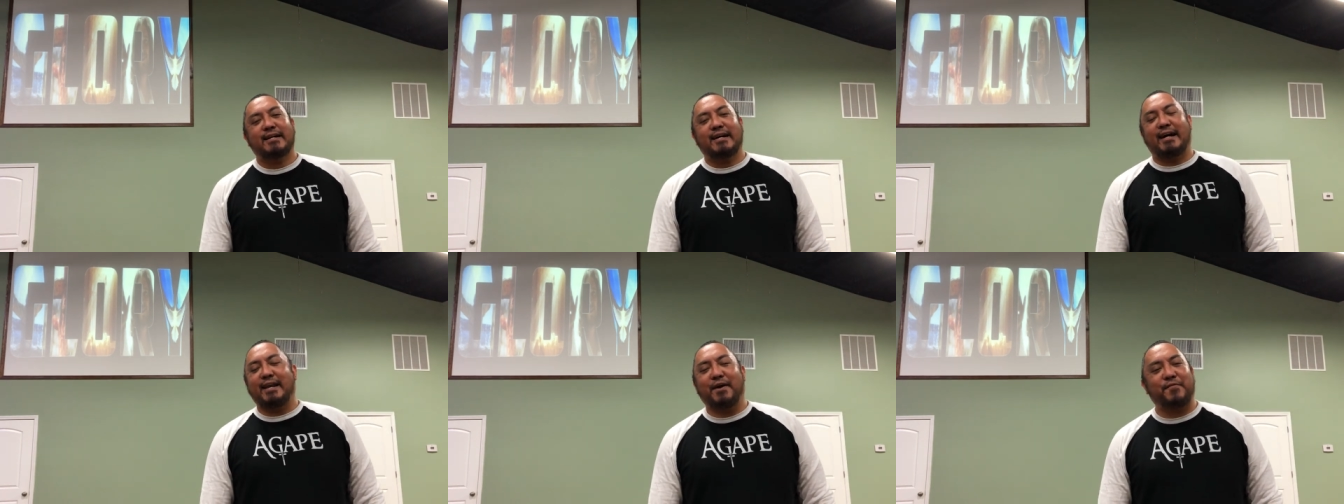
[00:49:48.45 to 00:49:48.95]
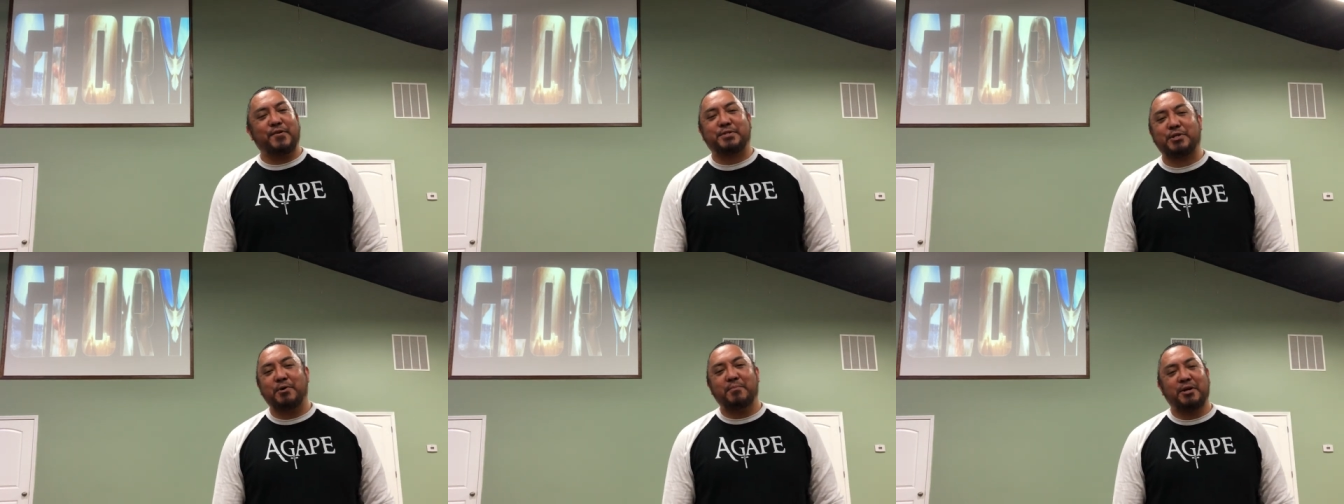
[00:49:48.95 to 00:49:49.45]
I love you
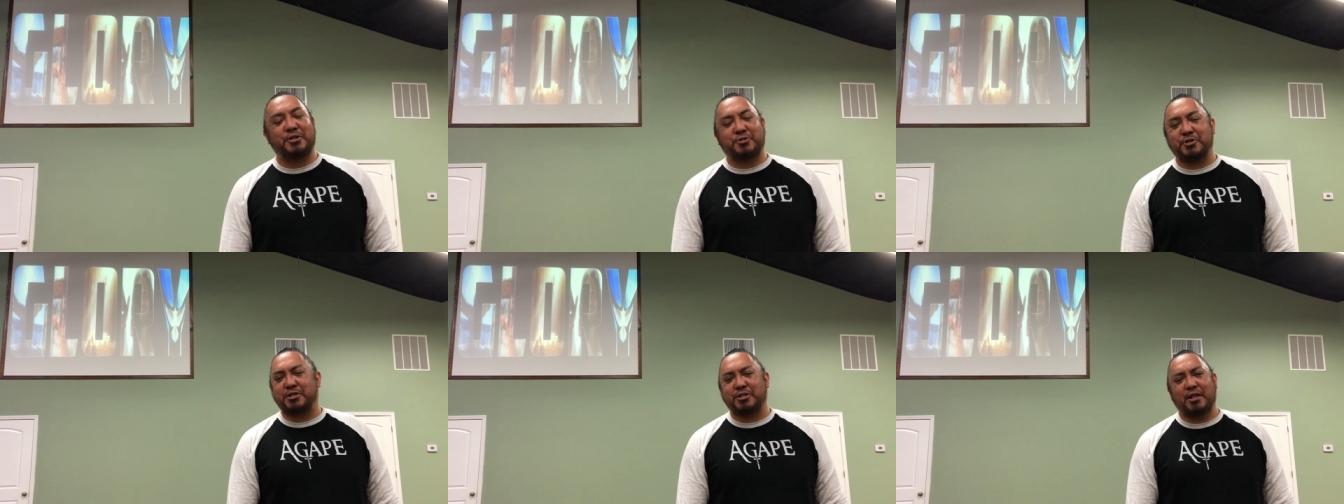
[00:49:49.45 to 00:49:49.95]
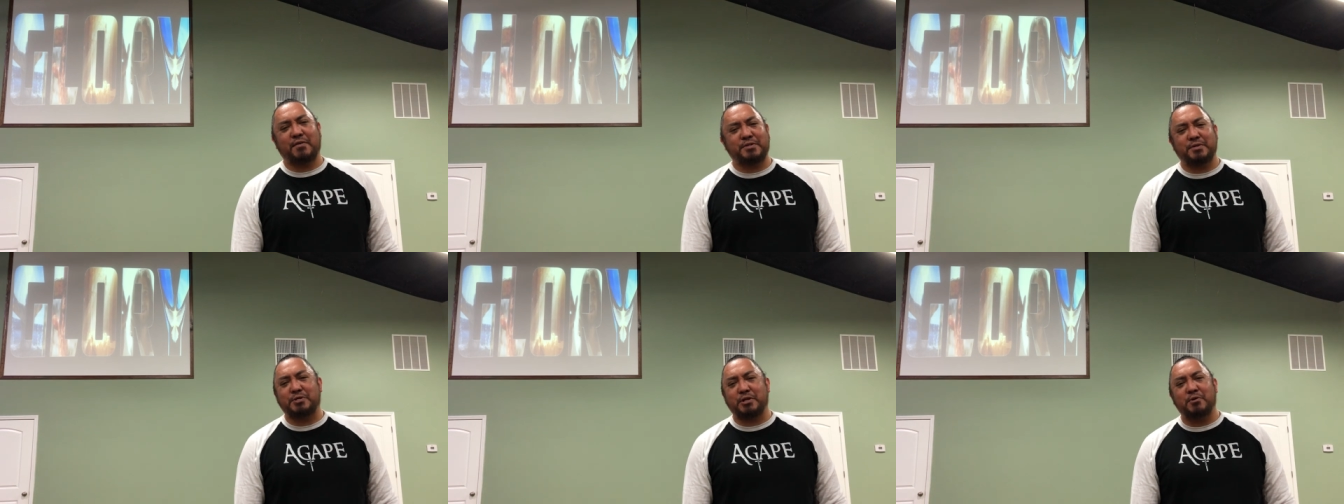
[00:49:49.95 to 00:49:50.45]
so much. Trish loves
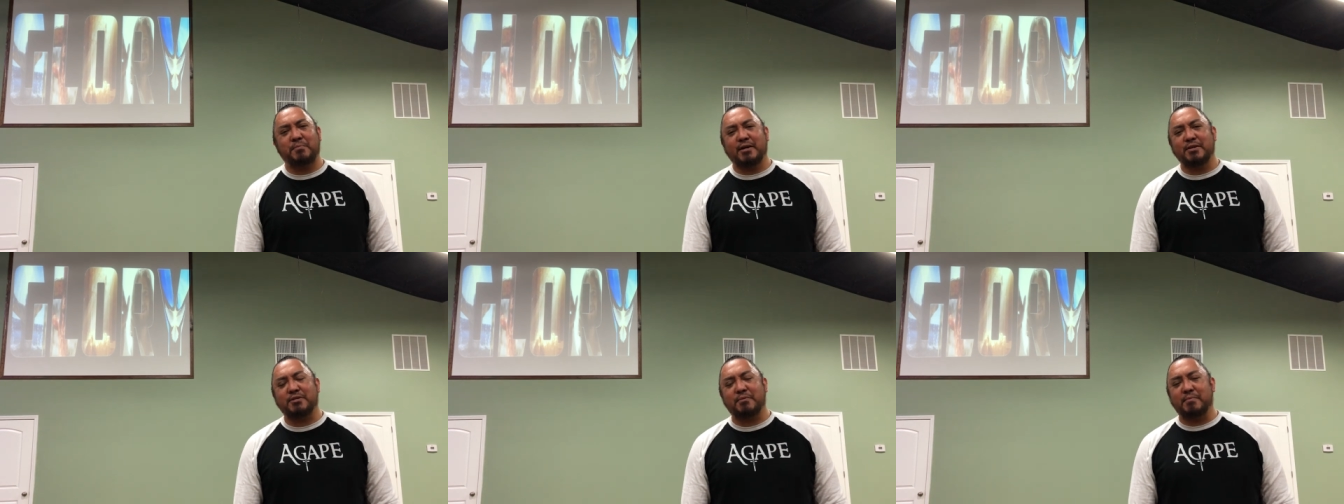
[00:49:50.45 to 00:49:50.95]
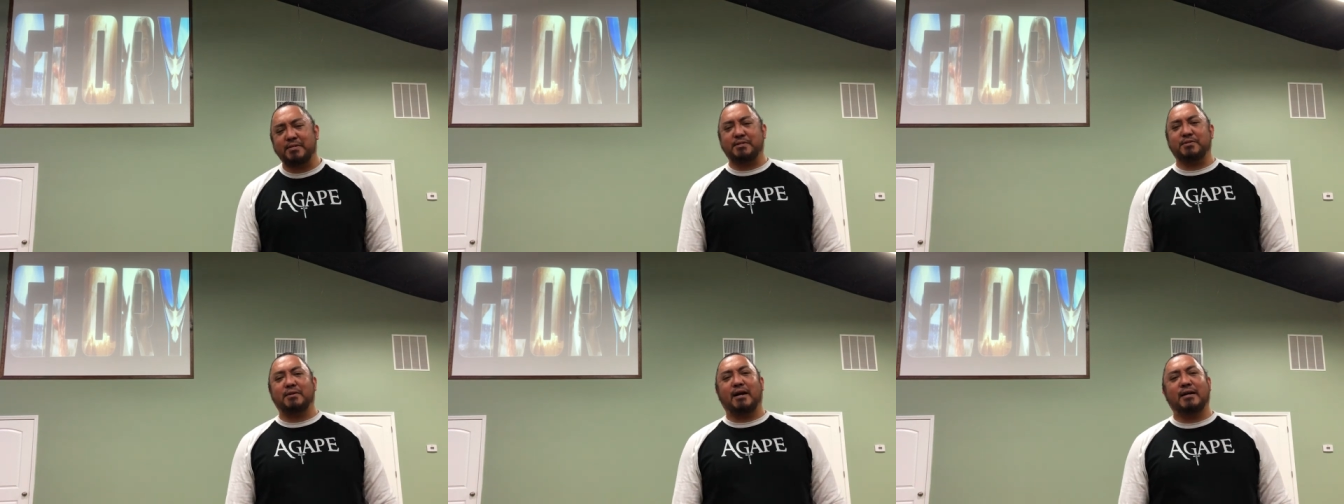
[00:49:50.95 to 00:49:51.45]
you so much. She
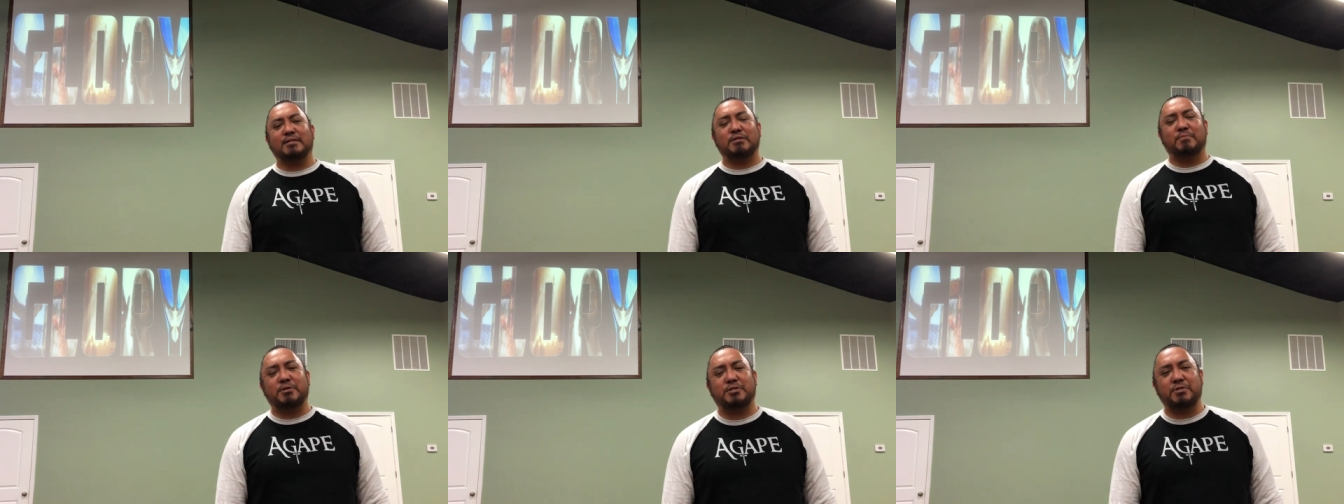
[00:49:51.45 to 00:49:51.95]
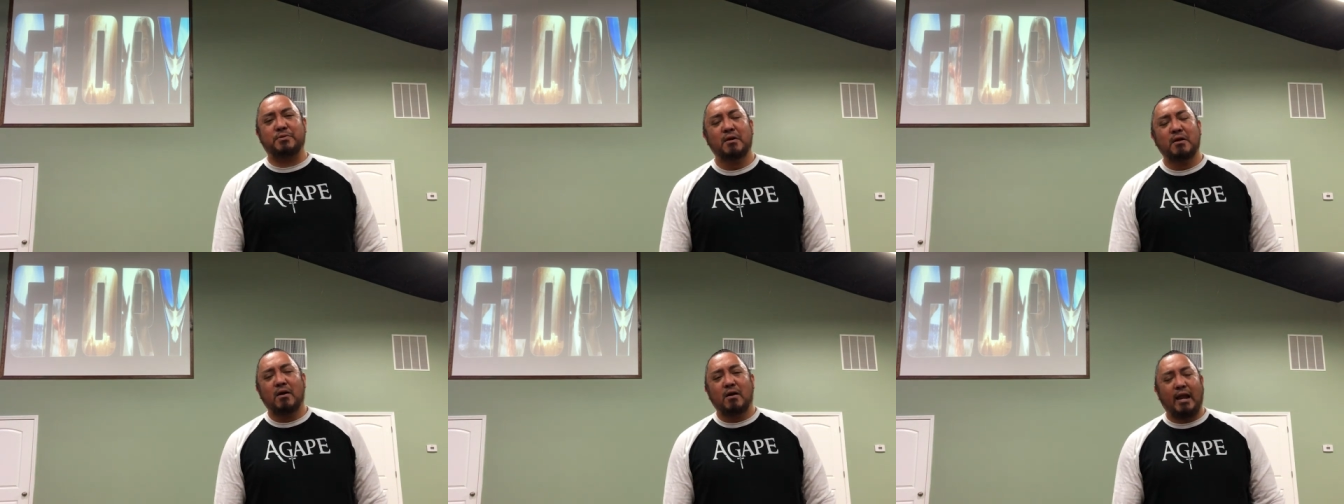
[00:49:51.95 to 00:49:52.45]
misses you guys so much too.
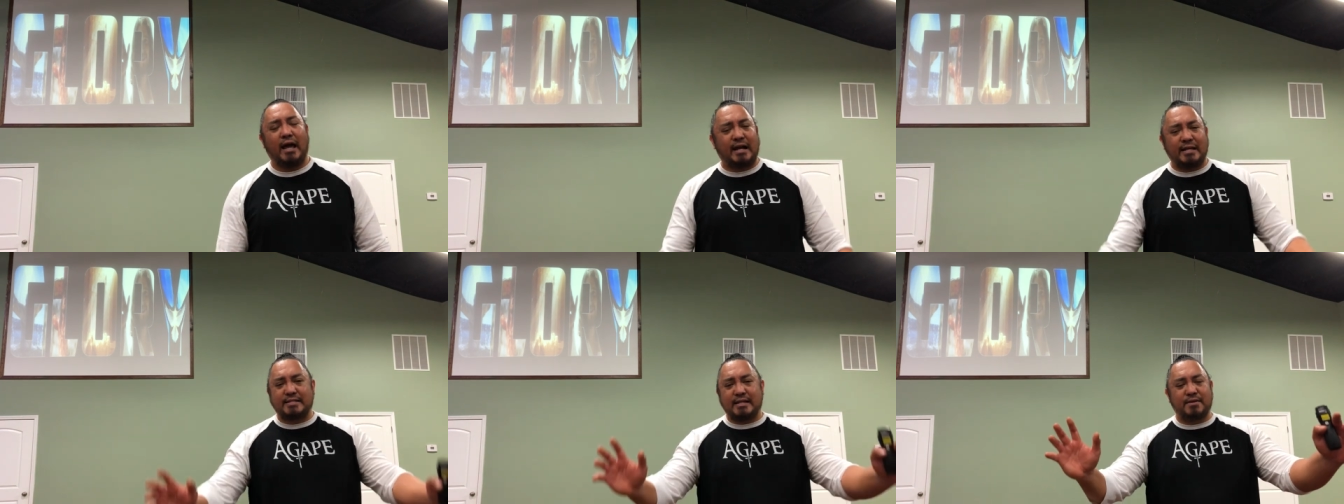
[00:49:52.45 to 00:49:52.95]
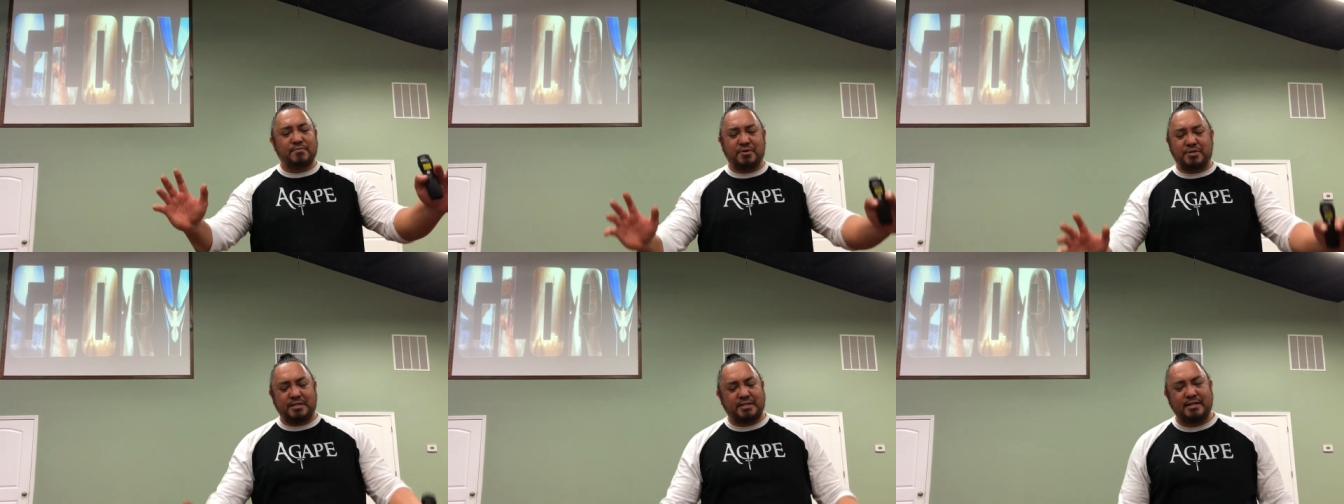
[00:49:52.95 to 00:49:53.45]
Like I said, we're
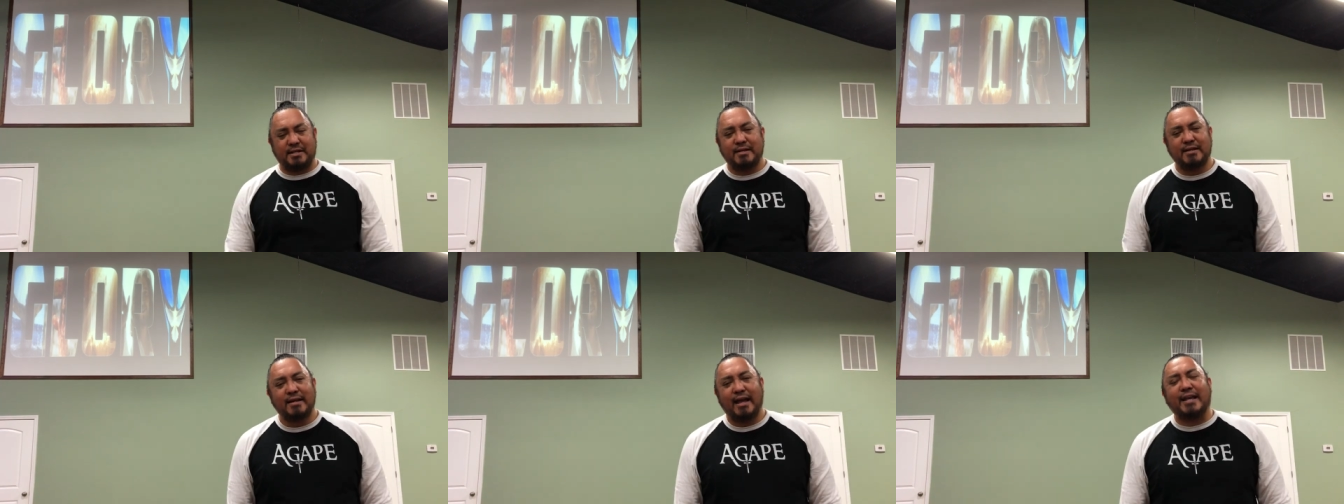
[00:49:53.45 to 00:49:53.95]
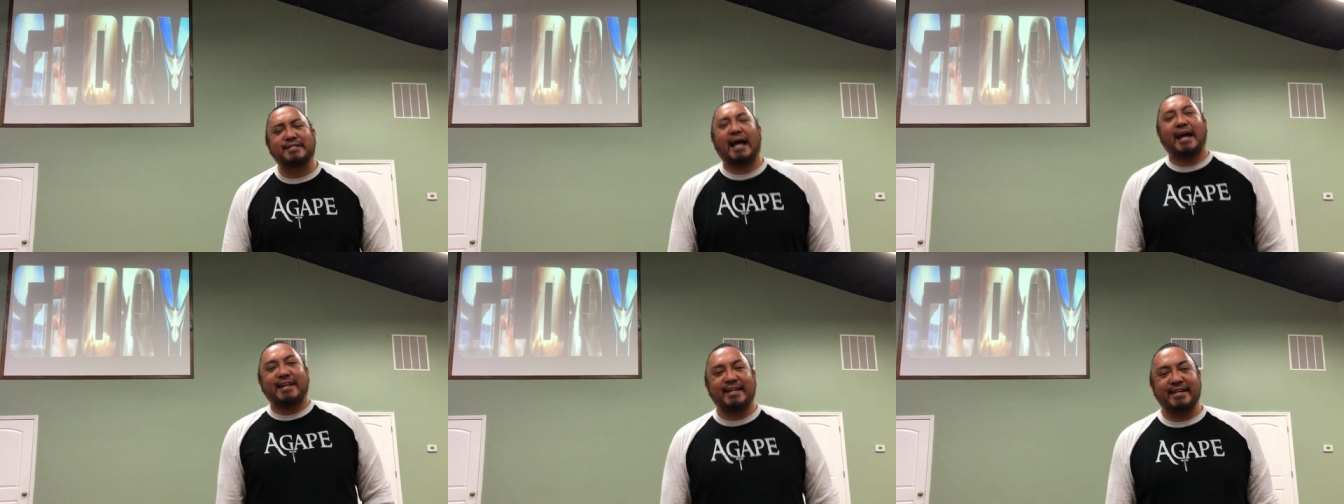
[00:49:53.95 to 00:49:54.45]
just uh,
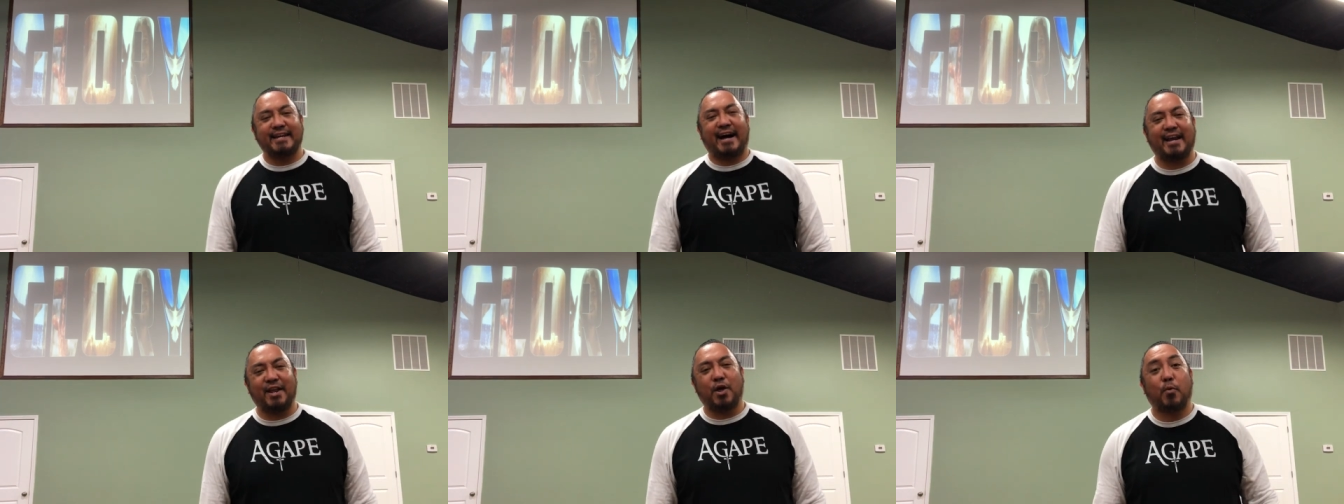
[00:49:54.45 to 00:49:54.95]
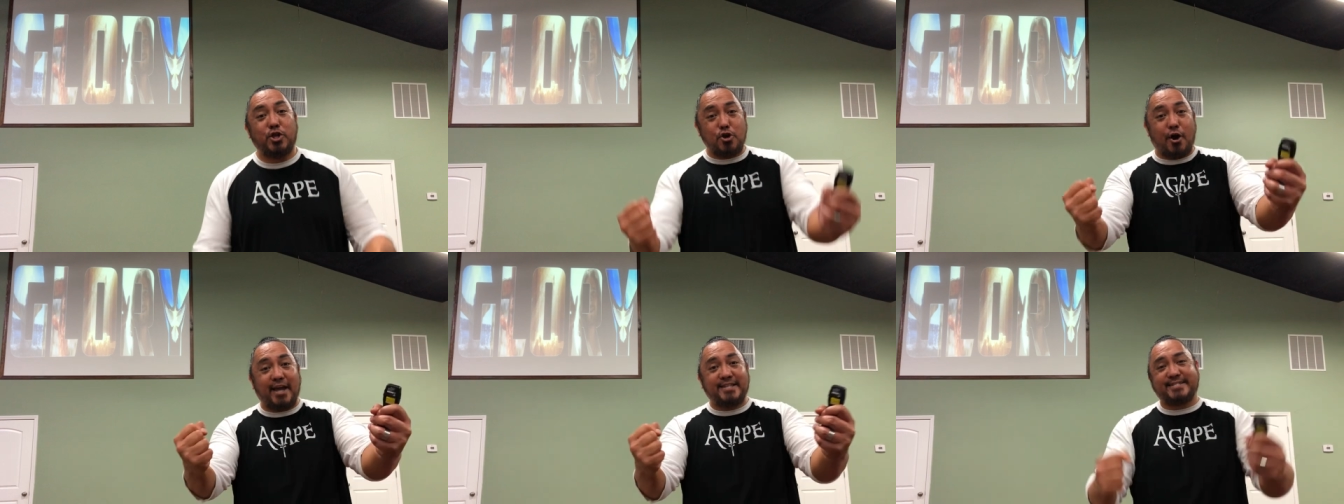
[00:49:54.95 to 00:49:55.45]
excited. Hallelujah.
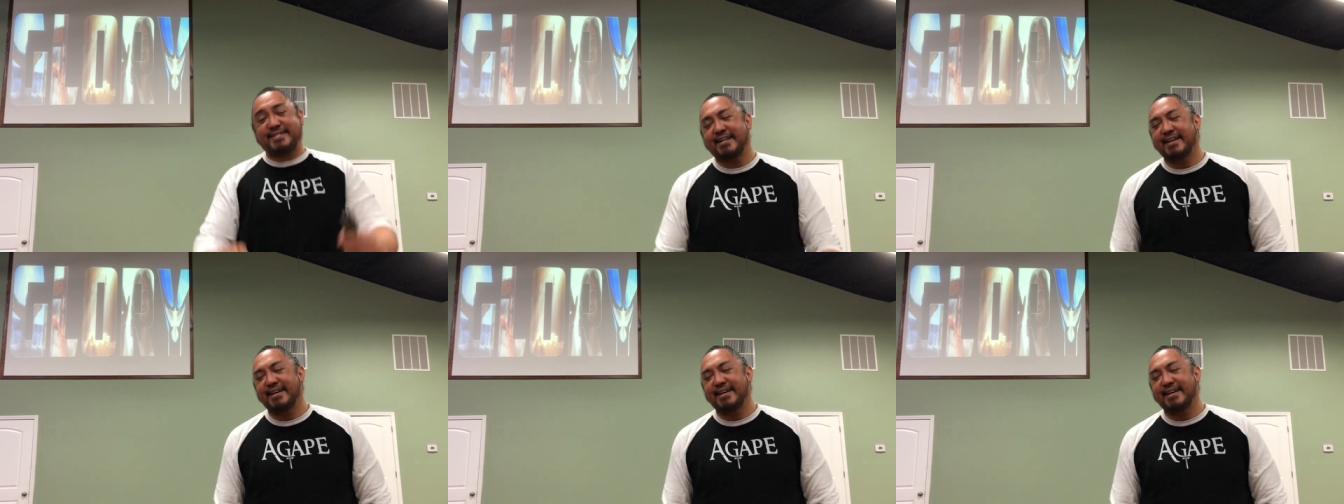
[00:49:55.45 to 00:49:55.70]
Rejoice!